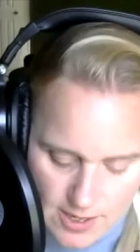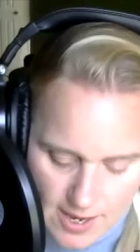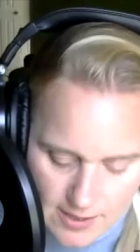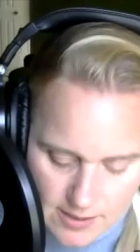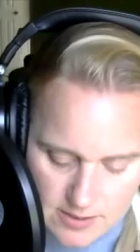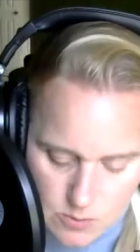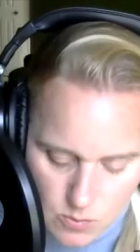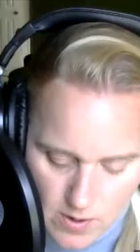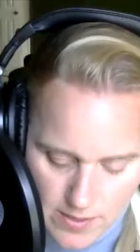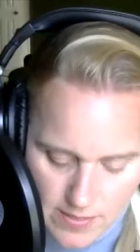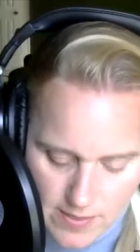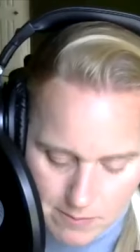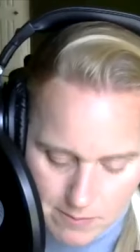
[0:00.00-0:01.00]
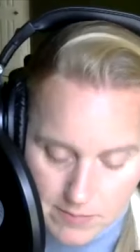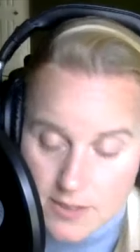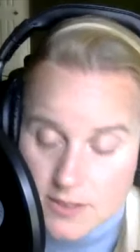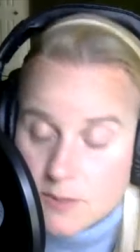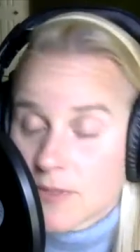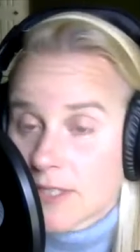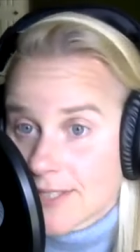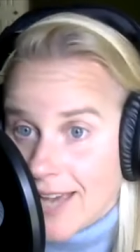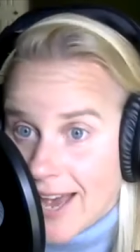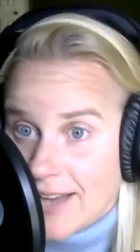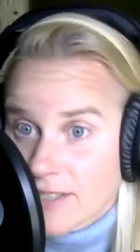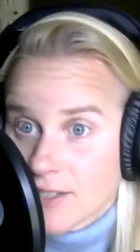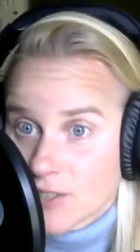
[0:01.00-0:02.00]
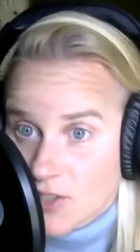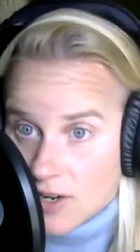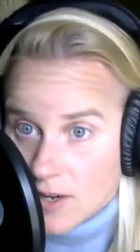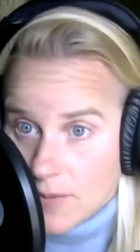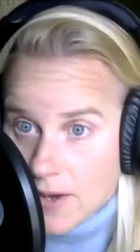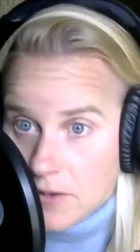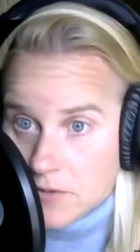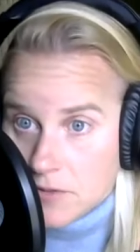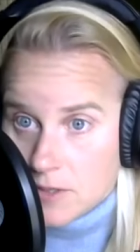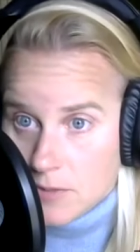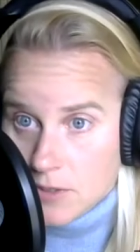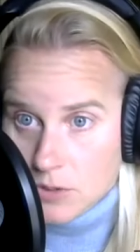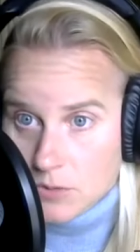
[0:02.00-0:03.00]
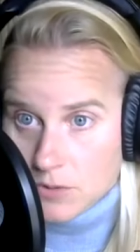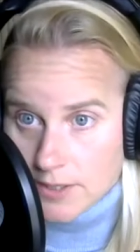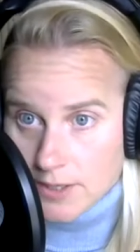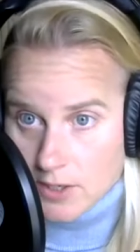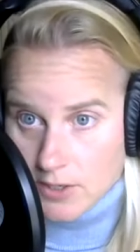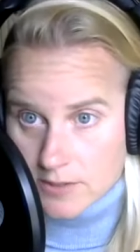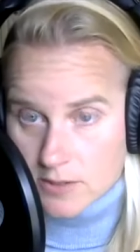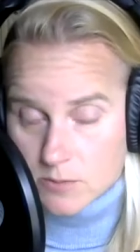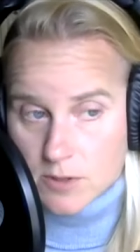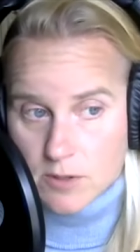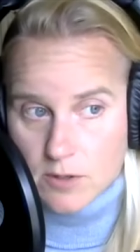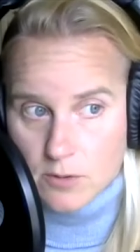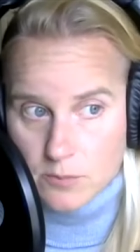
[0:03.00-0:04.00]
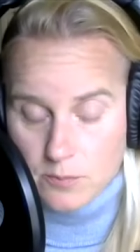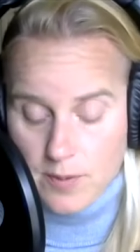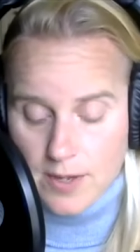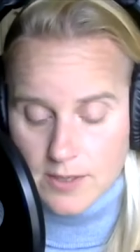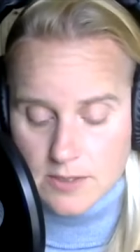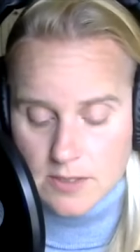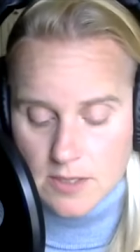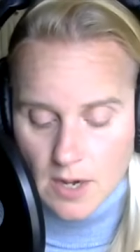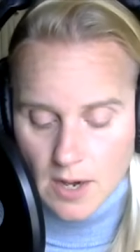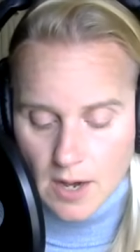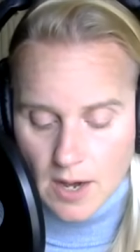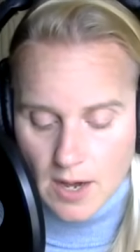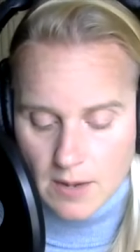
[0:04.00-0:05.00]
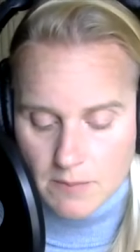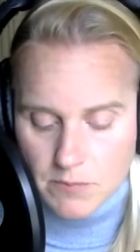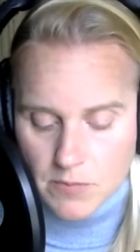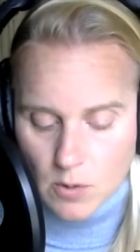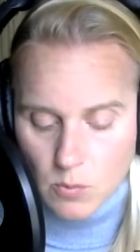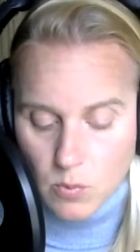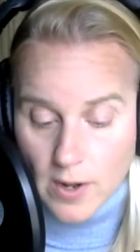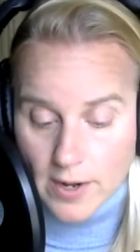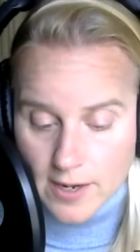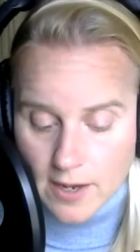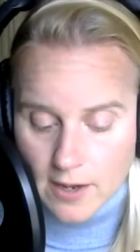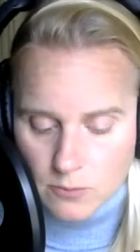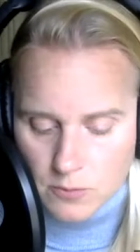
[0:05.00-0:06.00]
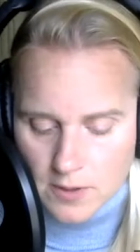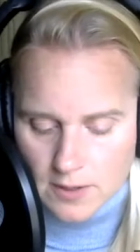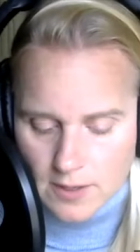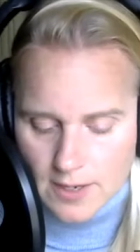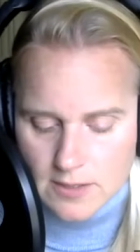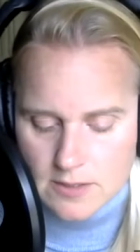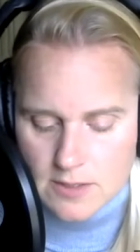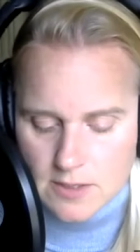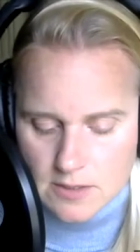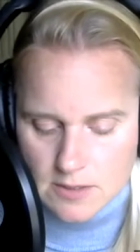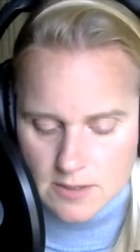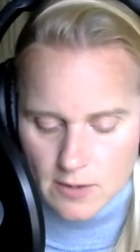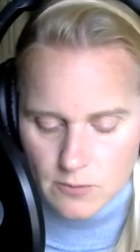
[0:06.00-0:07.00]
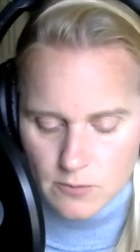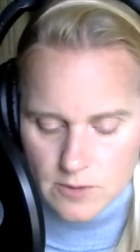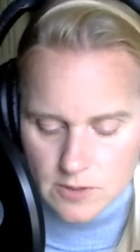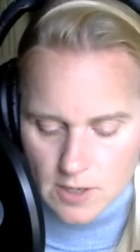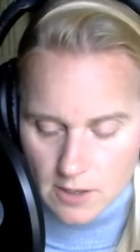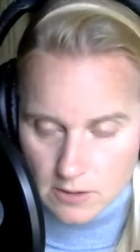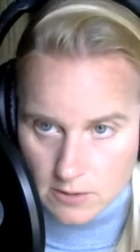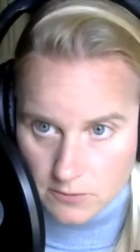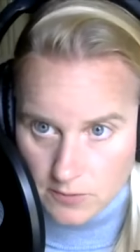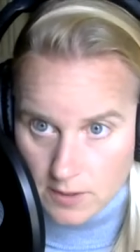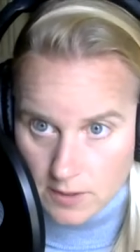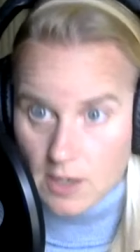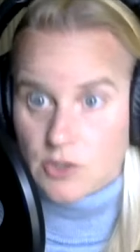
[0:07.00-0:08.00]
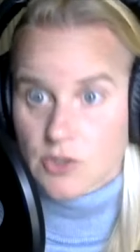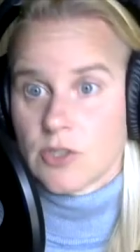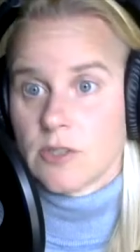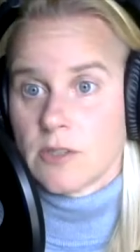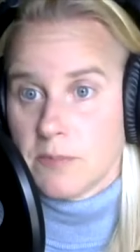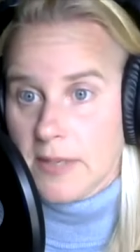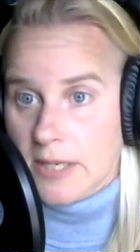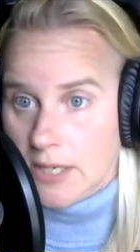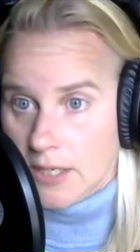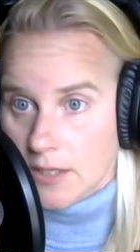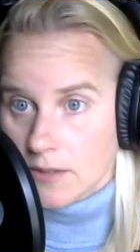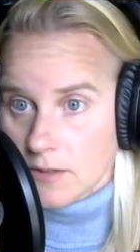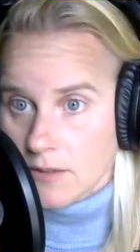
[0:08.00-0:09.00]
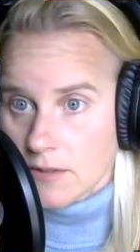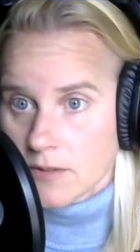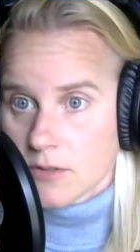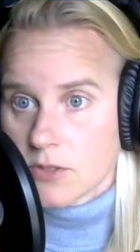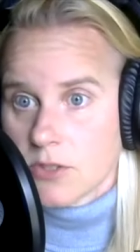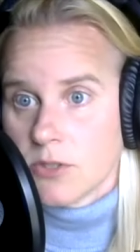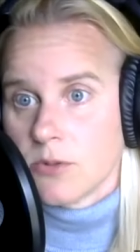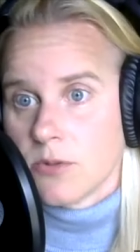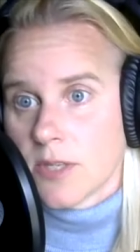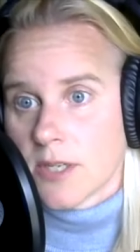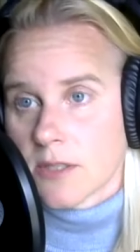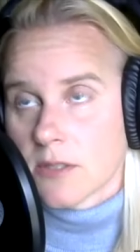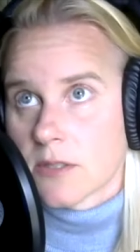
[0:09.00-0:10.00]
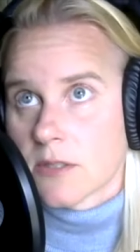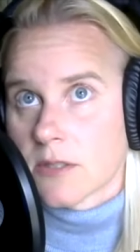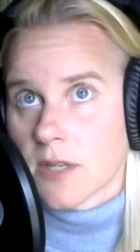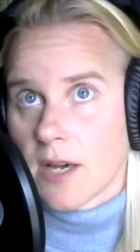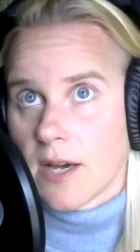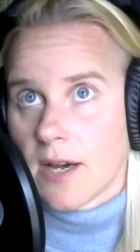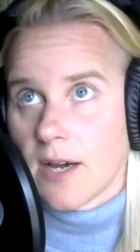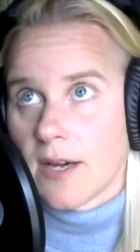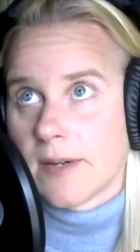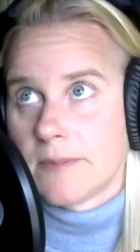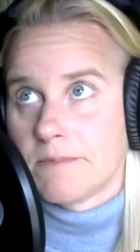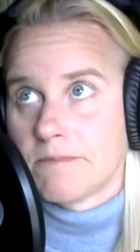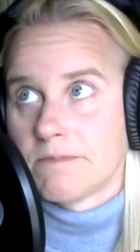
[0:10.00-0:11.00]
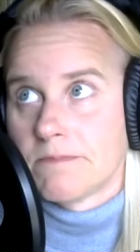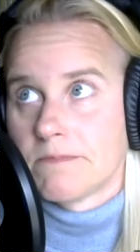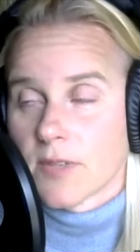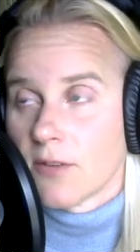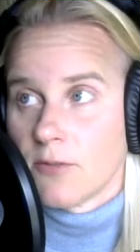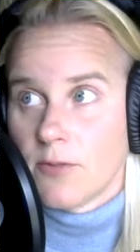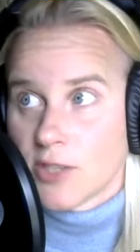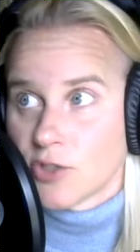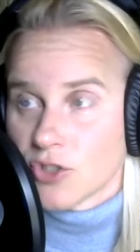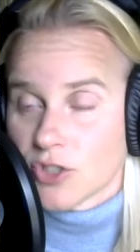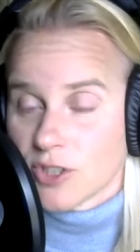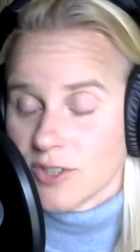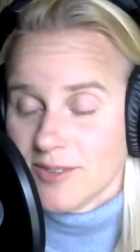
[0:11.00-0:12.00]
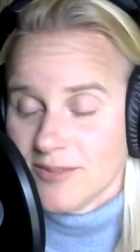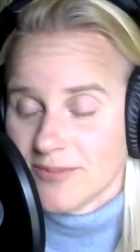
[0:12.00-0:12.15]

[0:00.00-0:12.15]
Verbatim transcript: and it's one that makes me sad to talk about, to be totally honest with you. But um, what I have realized is that photography ushered me in to mm-hmm. this um, venture,